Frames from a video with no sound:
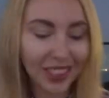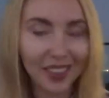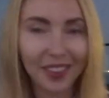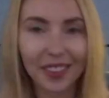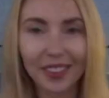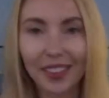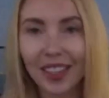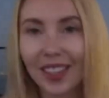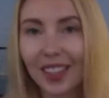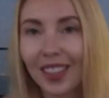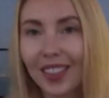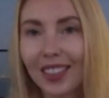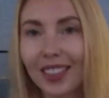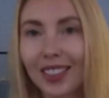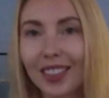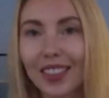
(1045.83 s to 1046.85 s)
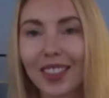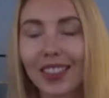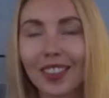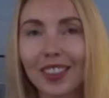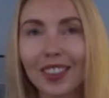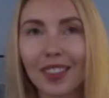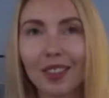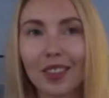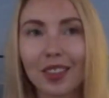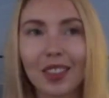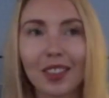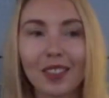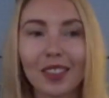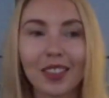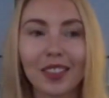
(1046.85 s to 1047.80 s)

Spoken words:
So there is lots of